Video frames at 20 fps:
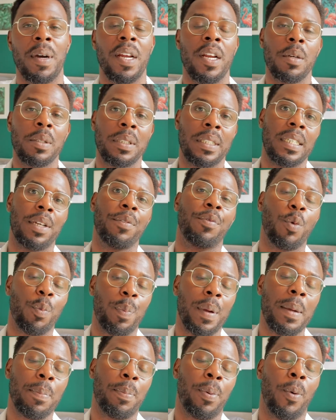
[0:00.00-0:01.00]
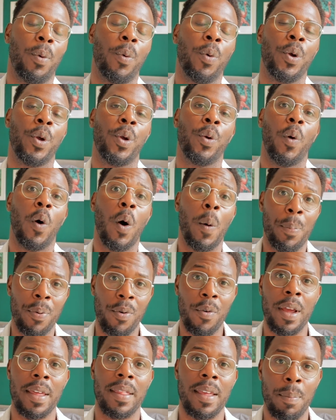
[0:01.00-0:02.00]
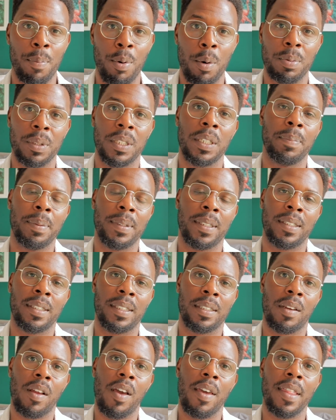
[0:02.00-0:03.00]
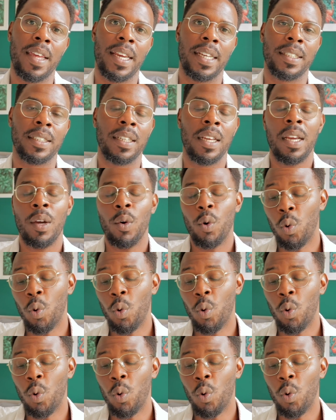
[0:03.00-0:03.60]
I know several people who operate their property businesses like this.